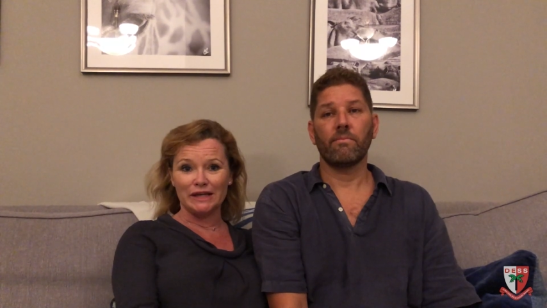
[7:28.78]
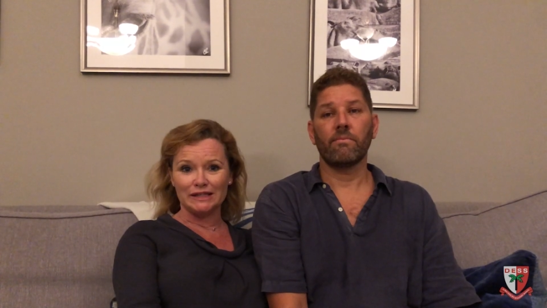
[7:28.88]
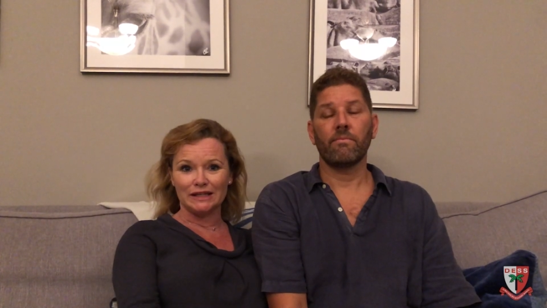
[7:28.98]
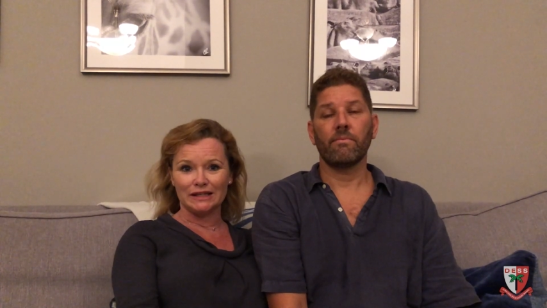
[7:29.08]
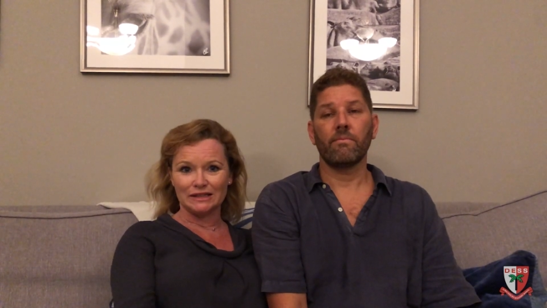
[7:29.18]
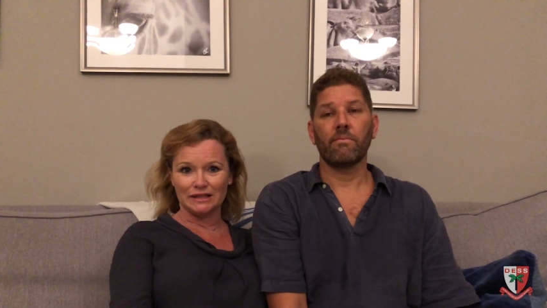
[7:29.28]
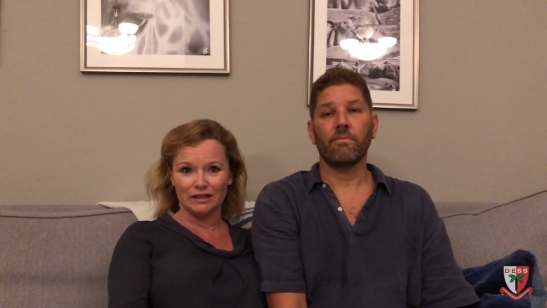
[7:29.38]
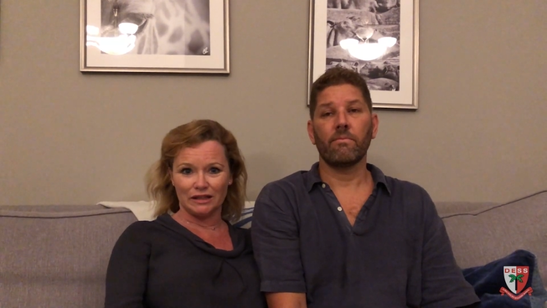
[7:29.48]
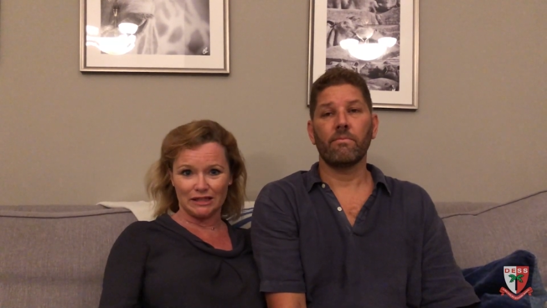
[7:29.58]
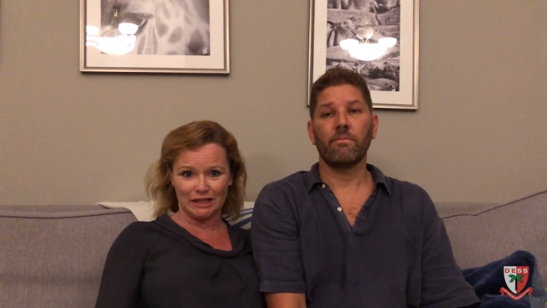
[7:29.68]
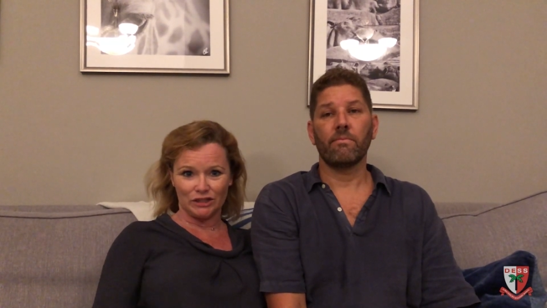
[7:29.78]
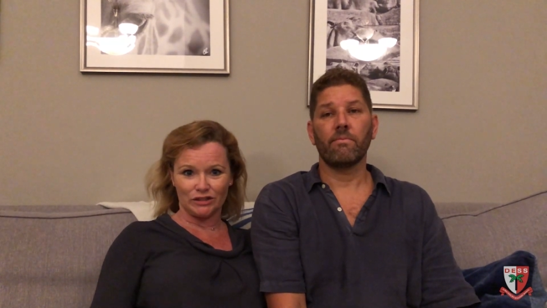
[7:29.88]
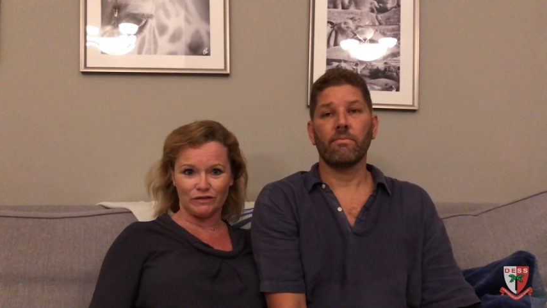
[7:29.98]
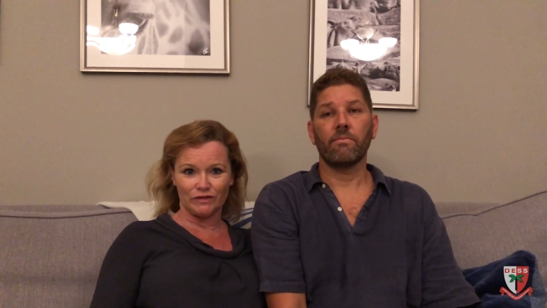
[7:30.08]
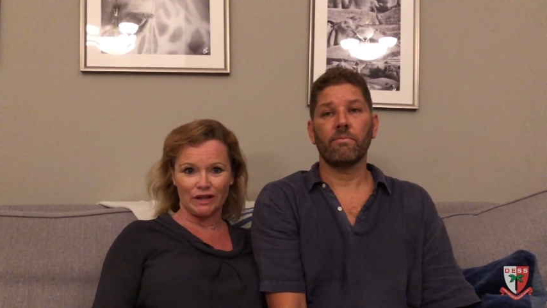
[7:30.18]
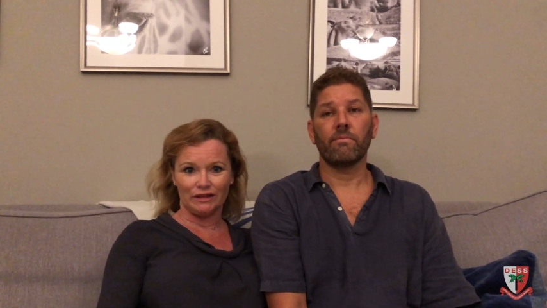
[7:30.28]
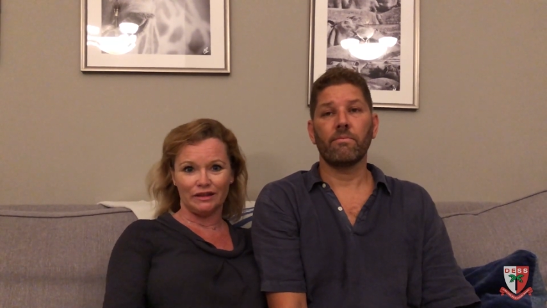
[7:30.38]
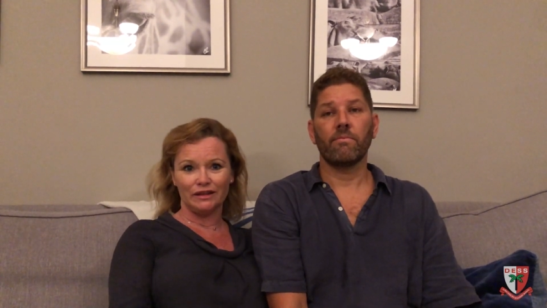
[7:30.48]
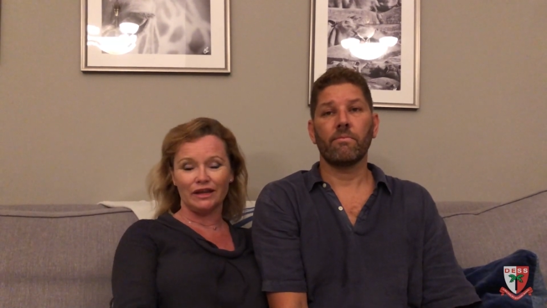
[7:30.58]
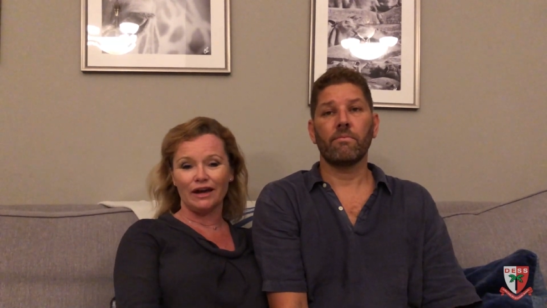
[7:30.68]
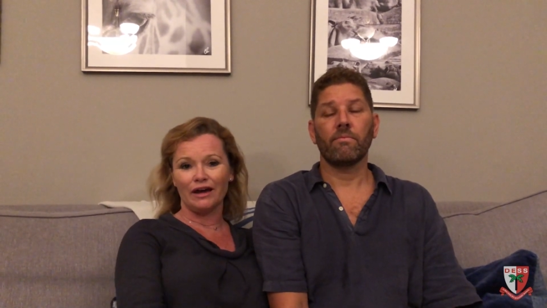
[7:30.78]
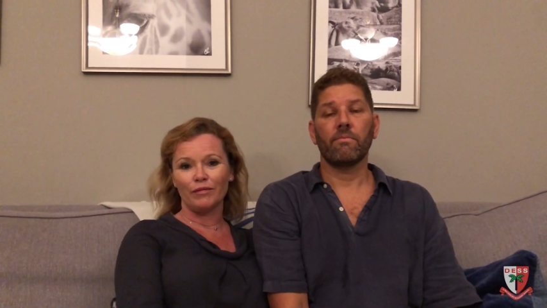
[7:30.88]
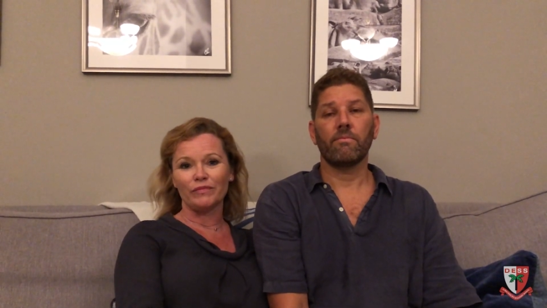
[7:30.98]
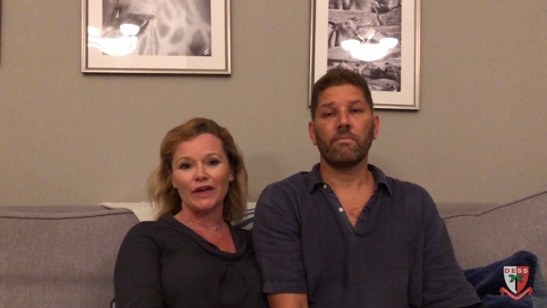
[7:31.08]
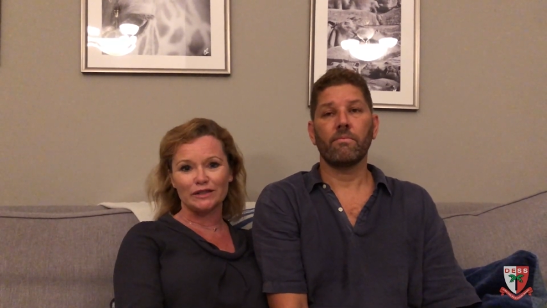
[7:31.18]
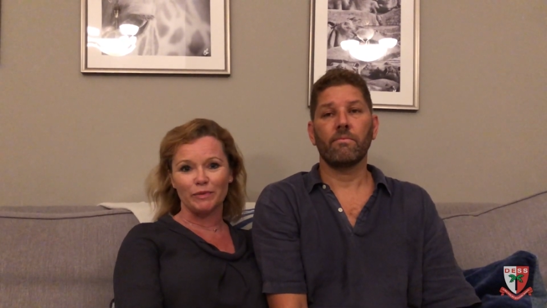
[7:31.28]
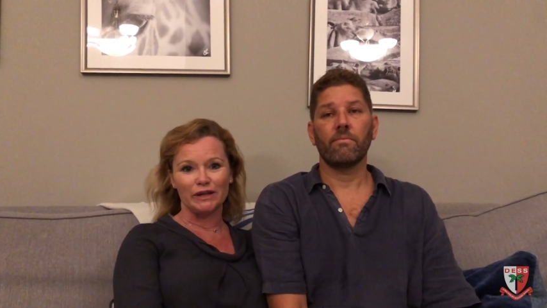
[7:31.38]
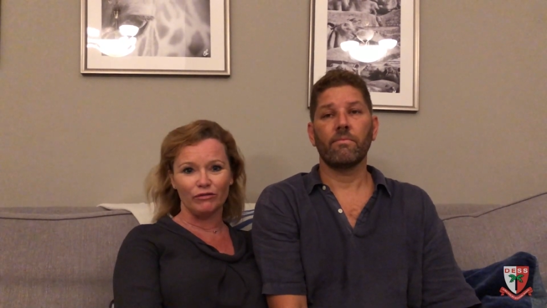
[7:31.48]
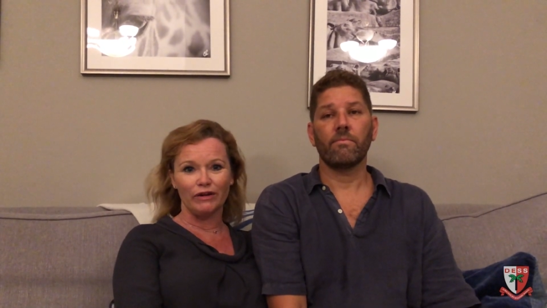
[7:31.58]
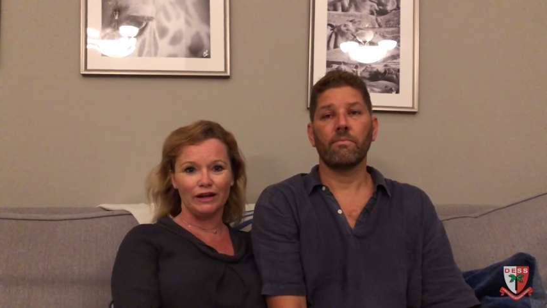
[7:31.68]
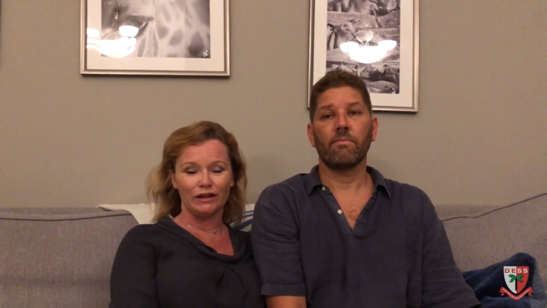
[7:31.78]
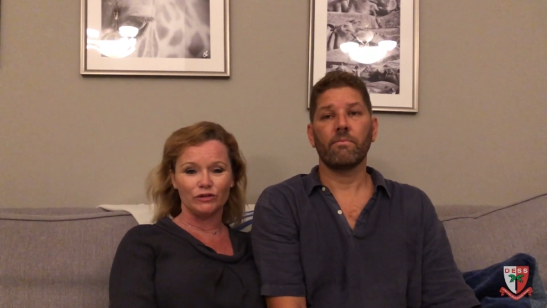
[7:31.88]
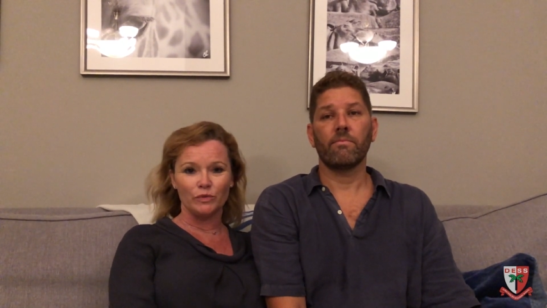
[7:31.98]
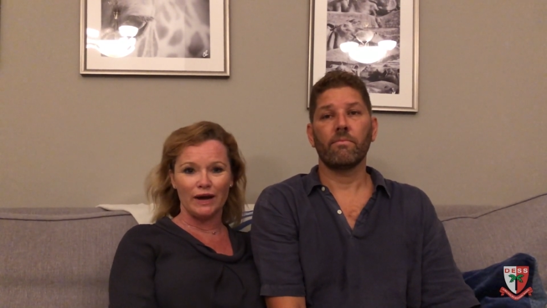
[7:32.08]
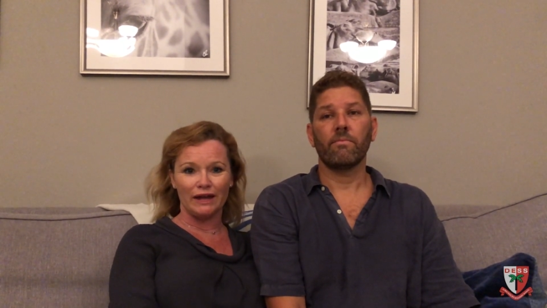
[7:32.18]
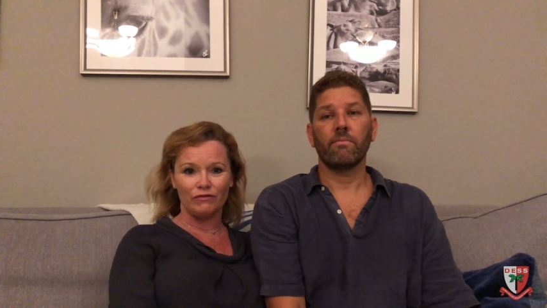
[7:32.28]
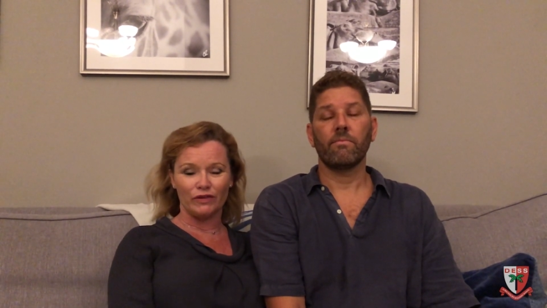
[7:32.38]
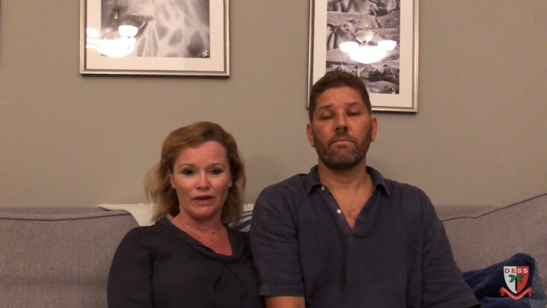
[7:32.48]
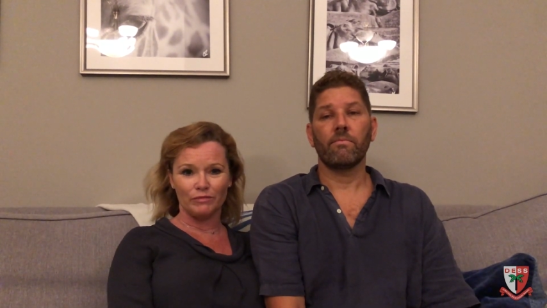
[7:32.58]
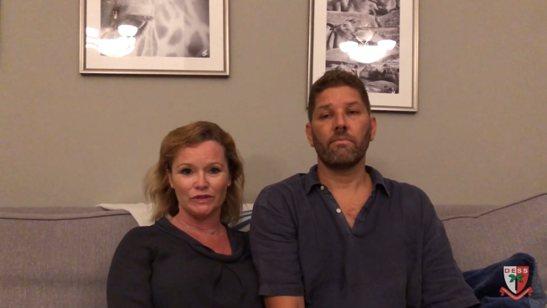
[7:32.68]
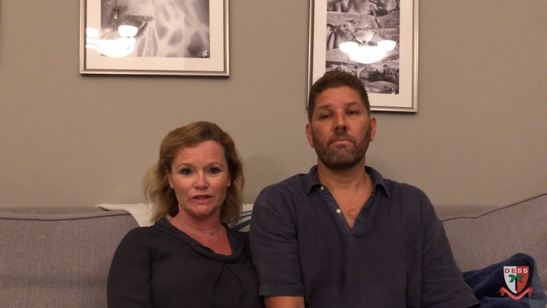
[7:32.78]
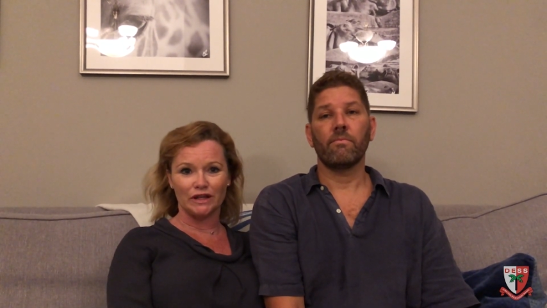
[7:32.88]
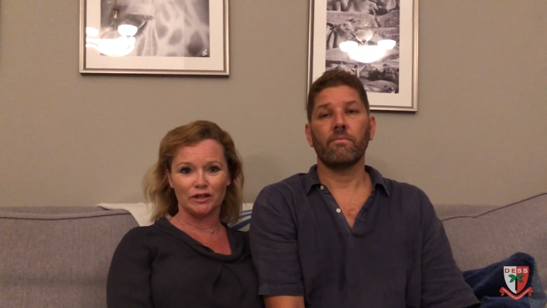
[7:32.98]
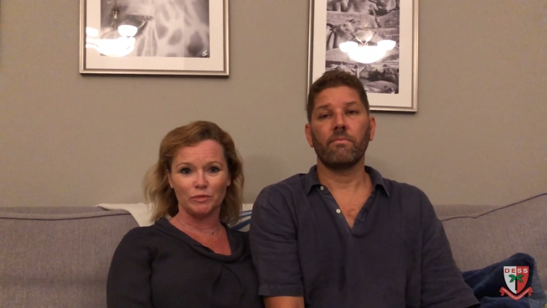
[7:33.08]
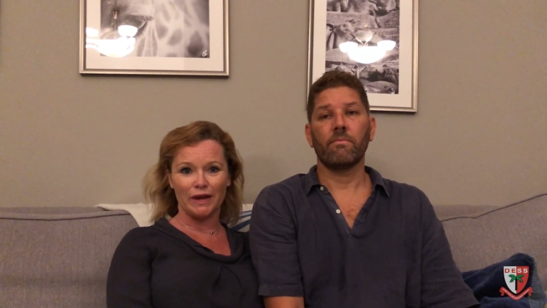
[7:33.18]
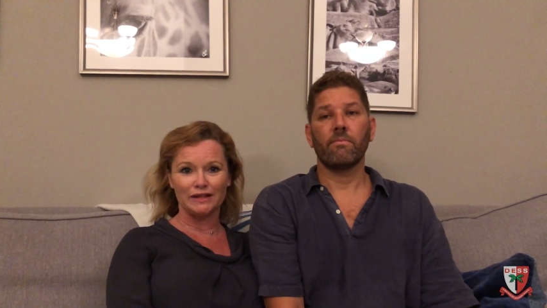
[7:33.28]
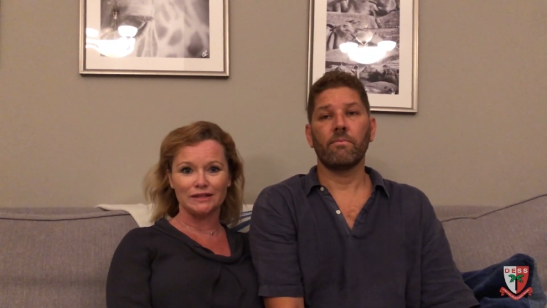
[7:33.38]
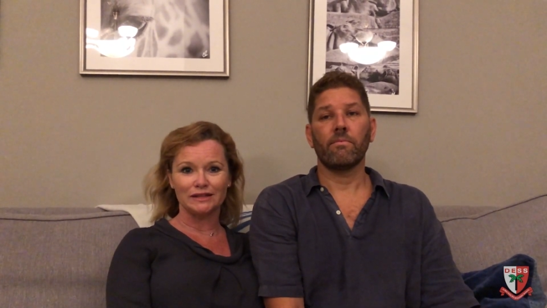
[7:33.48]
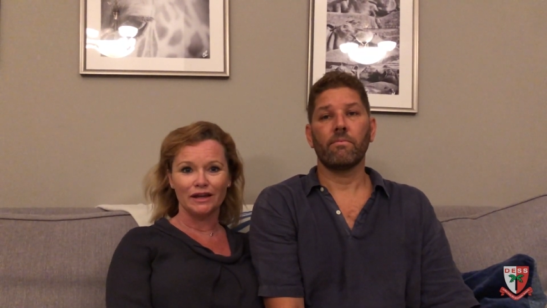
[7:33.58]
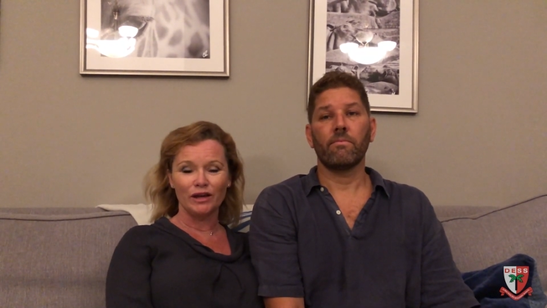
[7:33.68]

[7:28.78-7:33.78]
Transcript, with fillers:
Speaker 1: meetings that the teachers have done, um, that's been a really good way for them to touch base